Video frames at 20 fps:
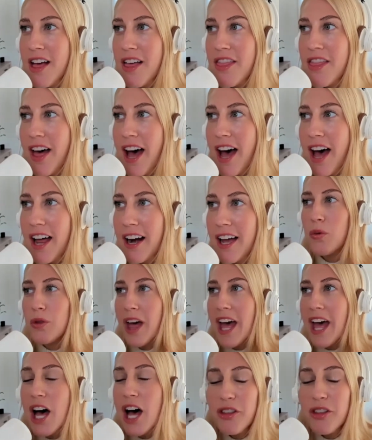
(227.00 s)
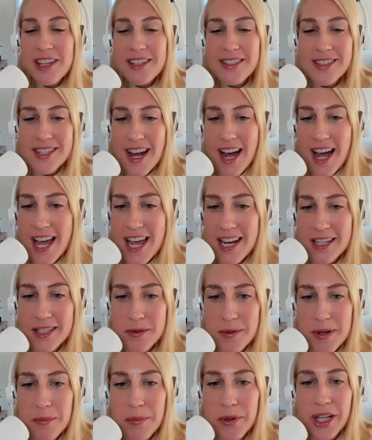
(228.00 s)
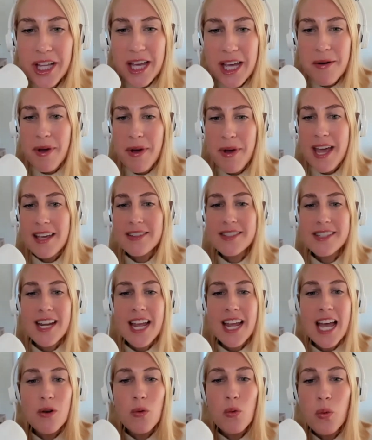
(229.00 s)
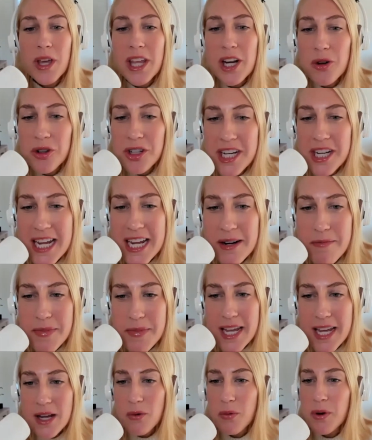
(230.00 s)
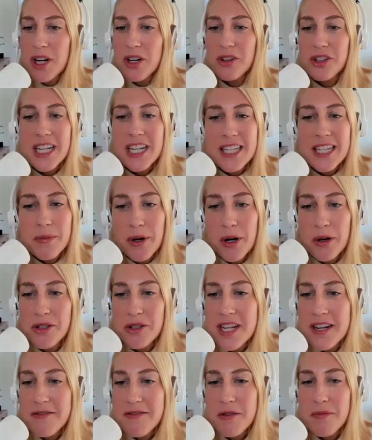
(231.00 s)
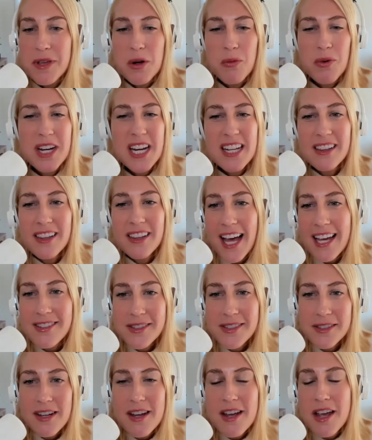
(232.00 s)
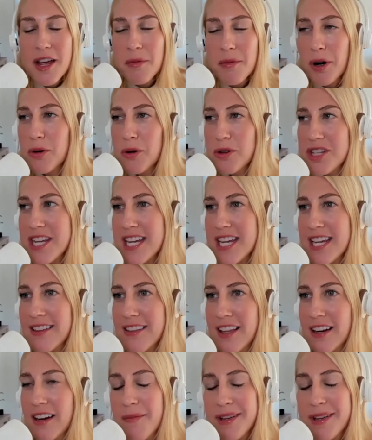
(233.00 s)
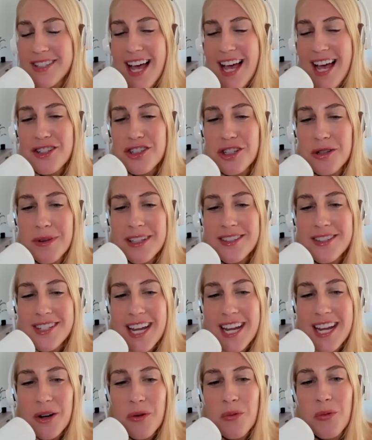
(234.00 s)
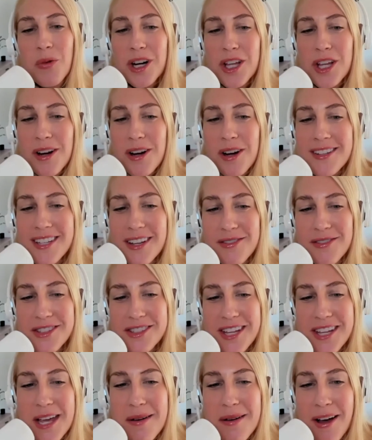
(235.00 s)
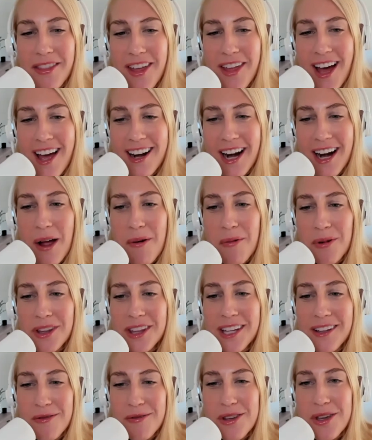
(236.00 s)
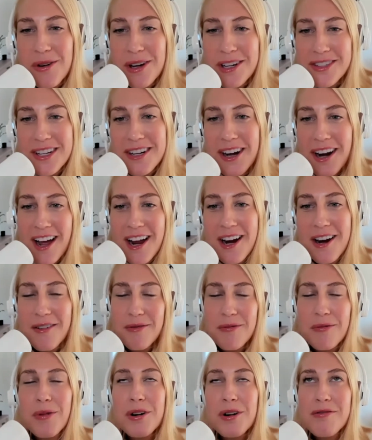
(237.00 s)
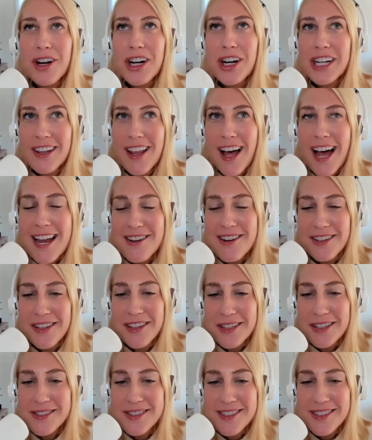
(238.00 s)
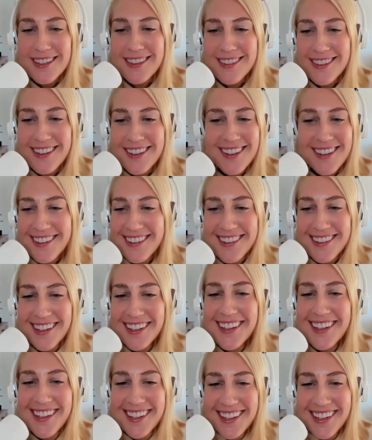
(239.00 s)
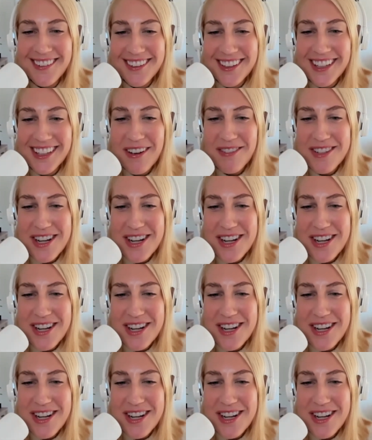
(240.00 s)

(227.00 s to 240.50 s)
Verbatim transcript: that the healthiest diet is being plant-based, and we don't need meat. We don't need the protein from meat. We need less protein than is actually being stated. What do you guys have to say about that? And I really, you guys and I, we're very aligned on this and would love to